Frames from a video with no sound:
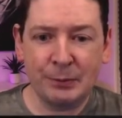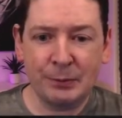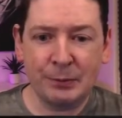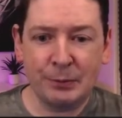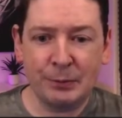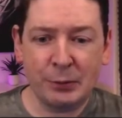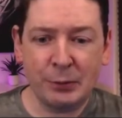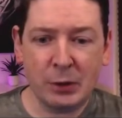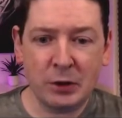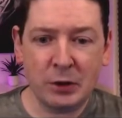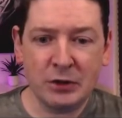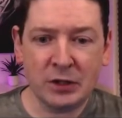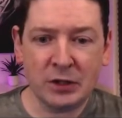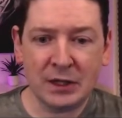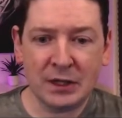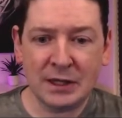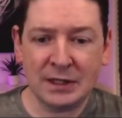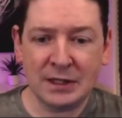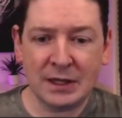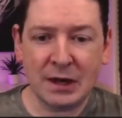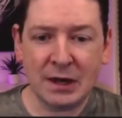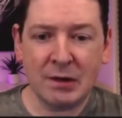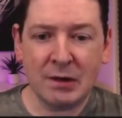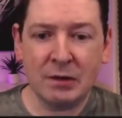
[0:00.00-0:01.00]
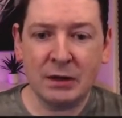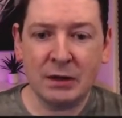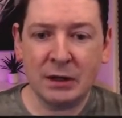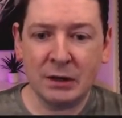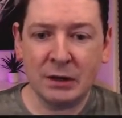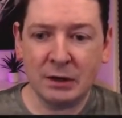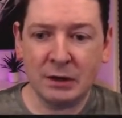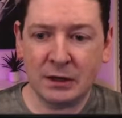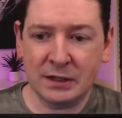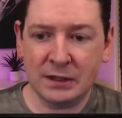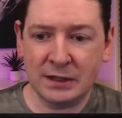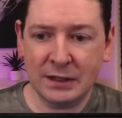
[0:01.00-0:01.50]
project has currently got
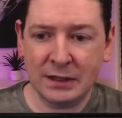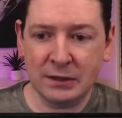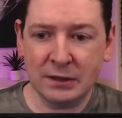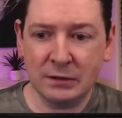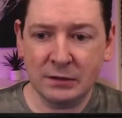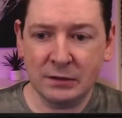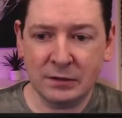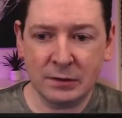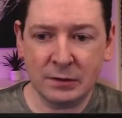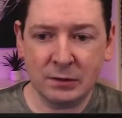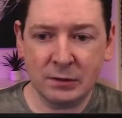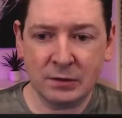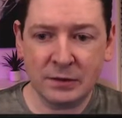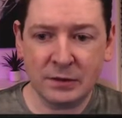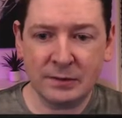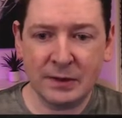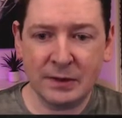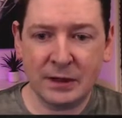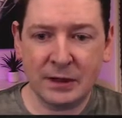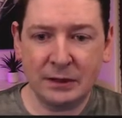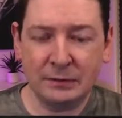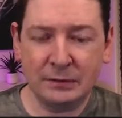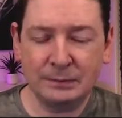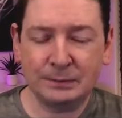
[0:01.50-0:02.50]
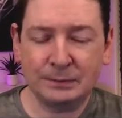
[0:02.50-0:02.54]
a single source file.